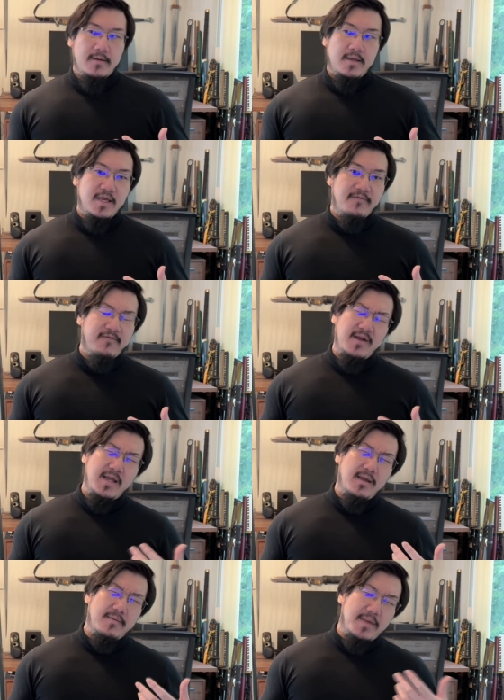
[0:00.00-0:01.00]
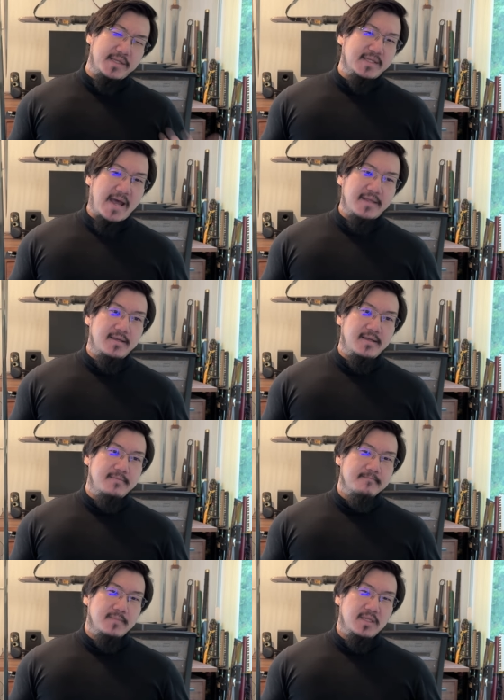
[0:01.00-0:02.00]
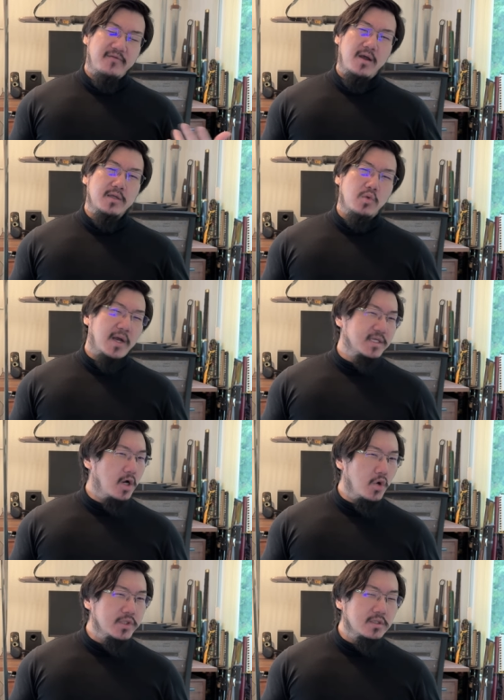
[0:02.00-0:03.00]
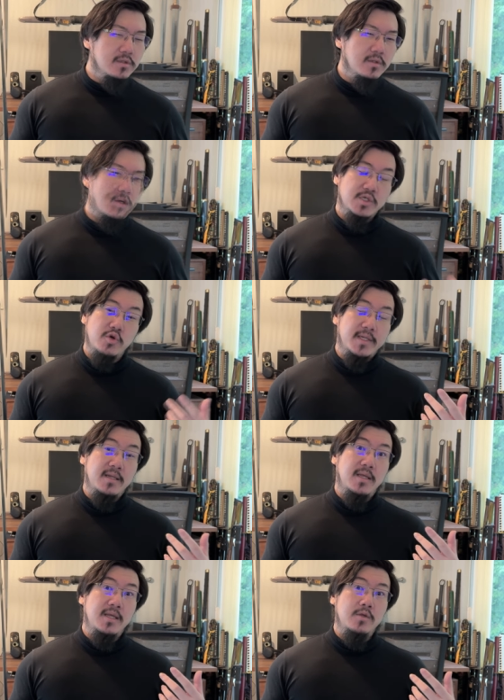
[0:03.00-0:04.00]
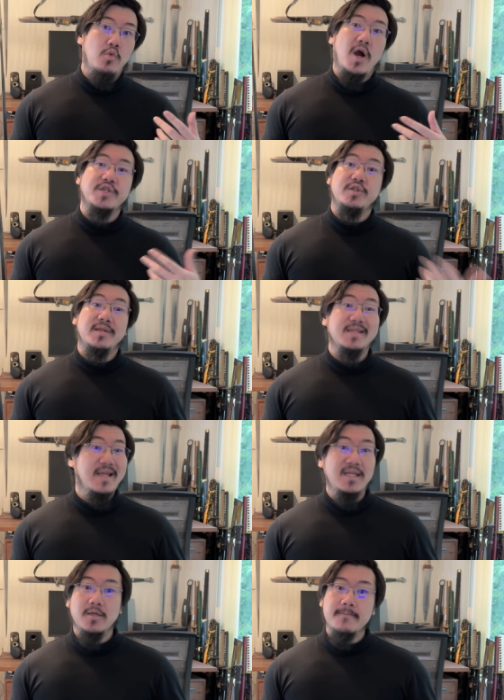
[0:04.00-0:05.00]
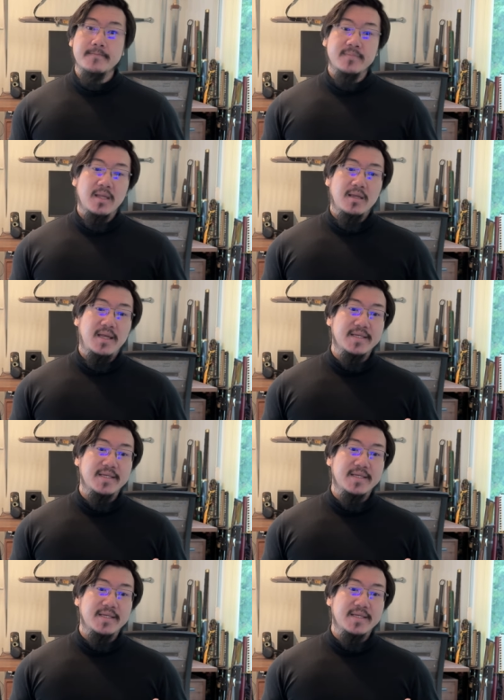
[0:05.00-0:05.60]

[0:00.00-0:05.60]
He freely admits that living on the West Coast, situated in Washington state, he